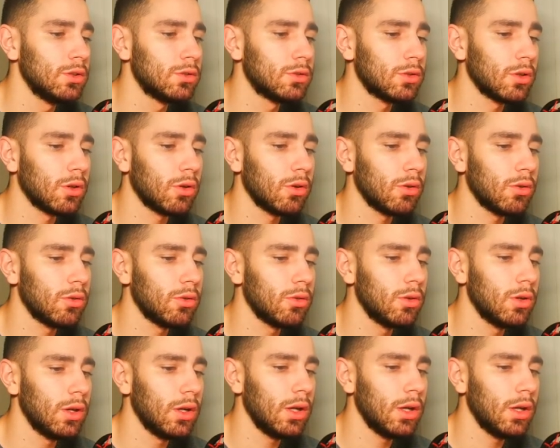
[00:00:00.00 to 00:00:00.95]

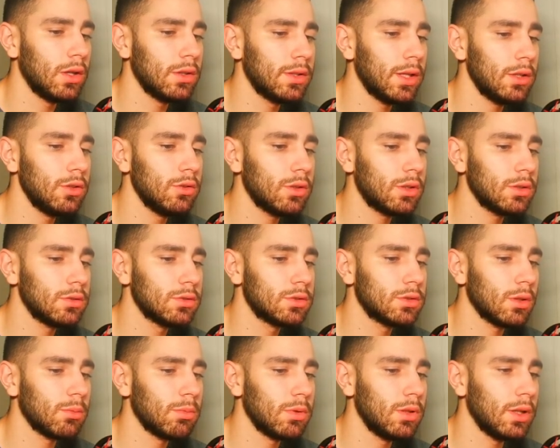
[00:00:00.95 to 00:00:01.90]
So, and then you can
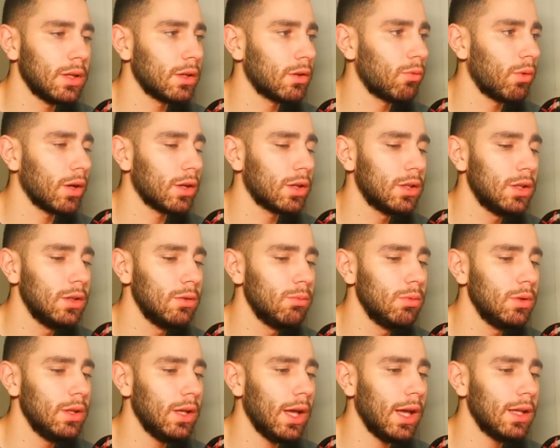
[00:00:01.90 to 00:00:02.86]
summon like
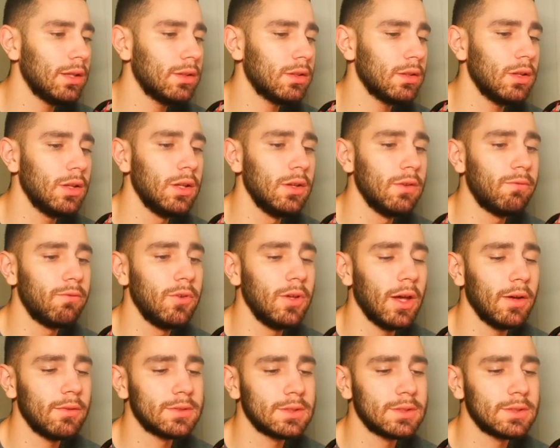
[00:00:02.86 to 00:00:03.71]
Raikiri, and if you have